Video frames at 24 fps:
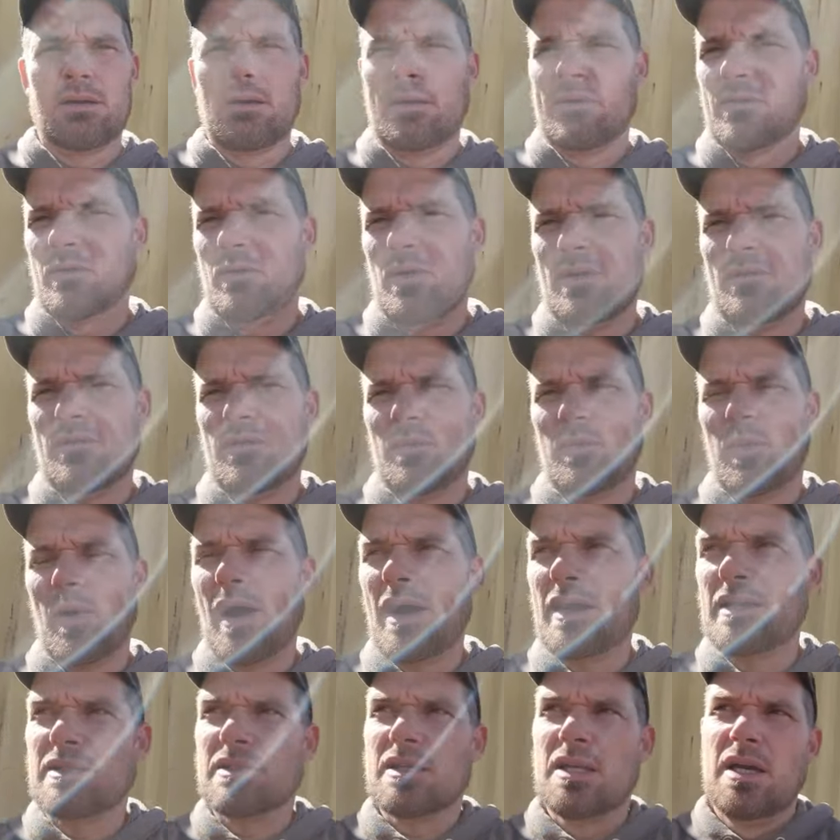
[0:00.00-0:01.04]
I don't have to wait for
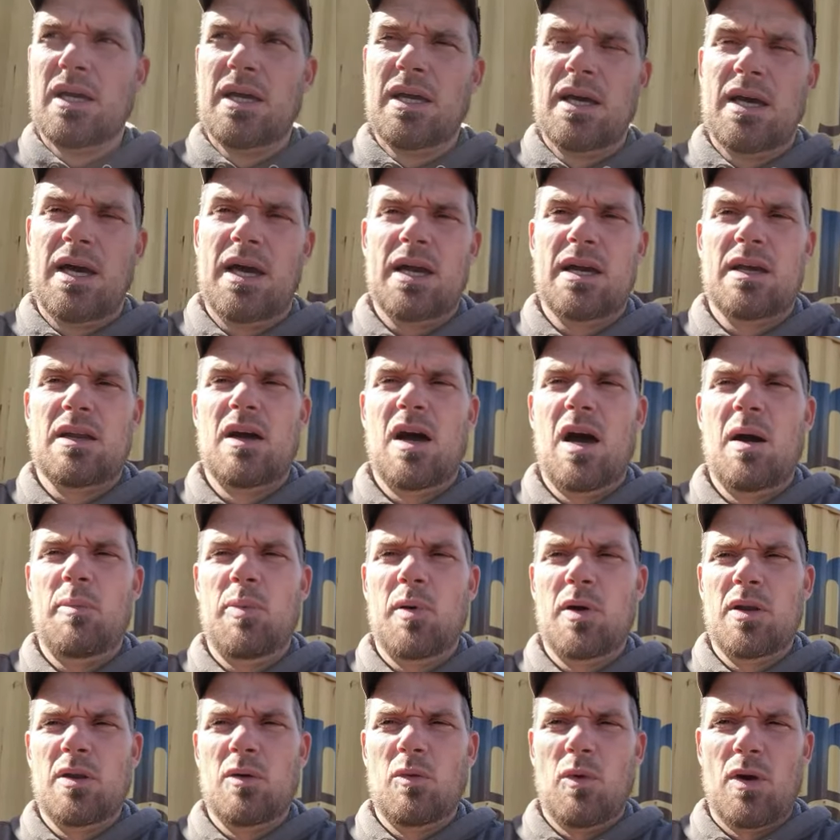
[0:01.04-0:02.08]
parts. I can
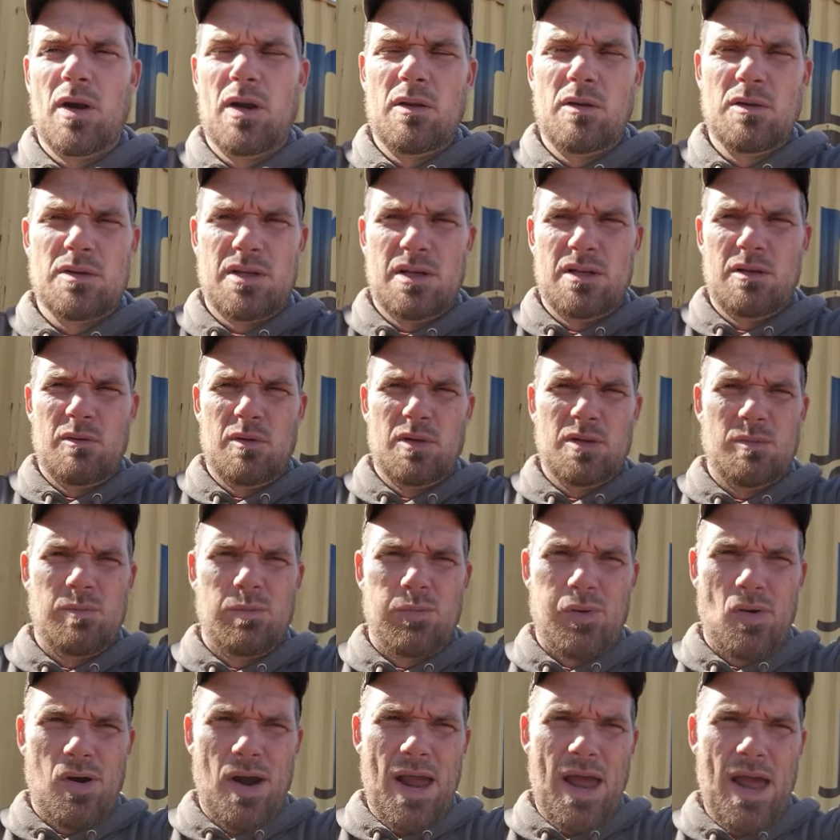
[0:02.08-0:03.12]
hop onto one of those other ones,
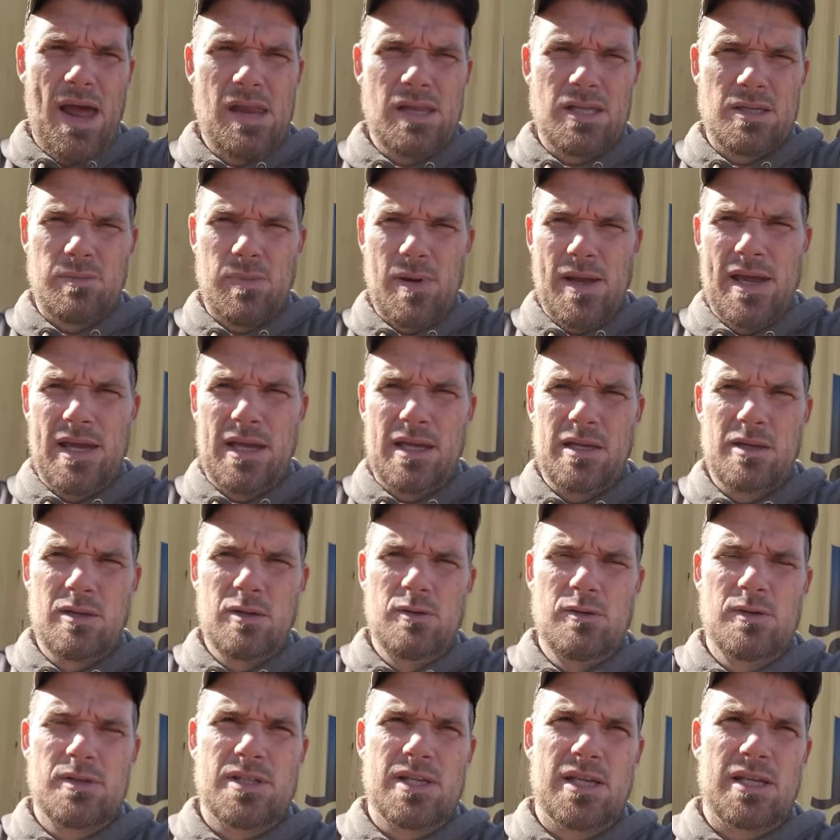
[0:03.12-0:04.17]
brand spanking
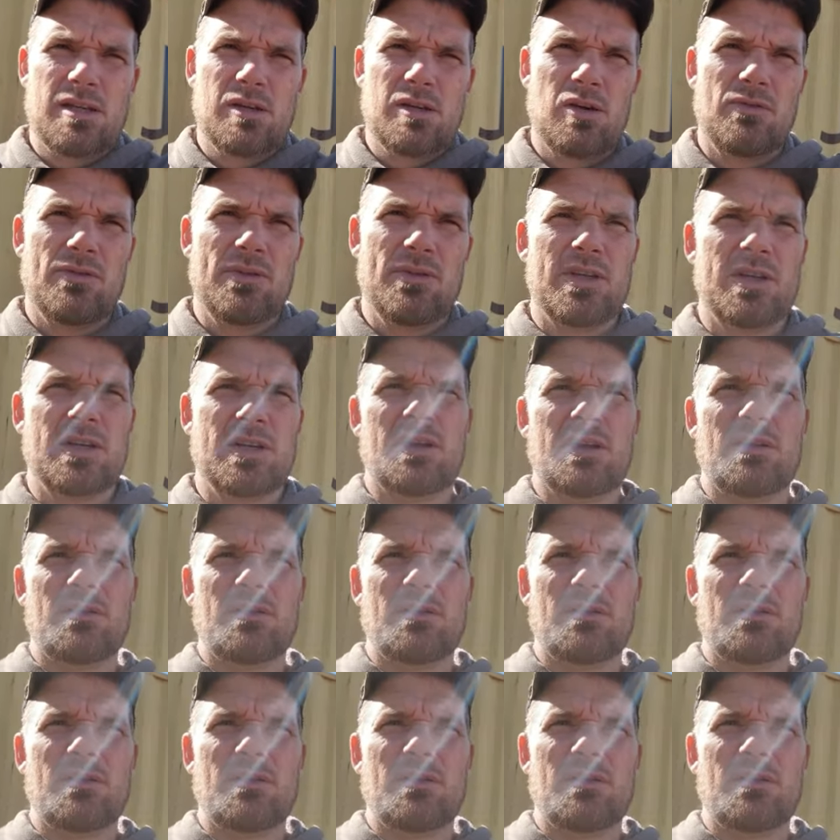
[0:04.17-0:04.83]
new, sitting over there.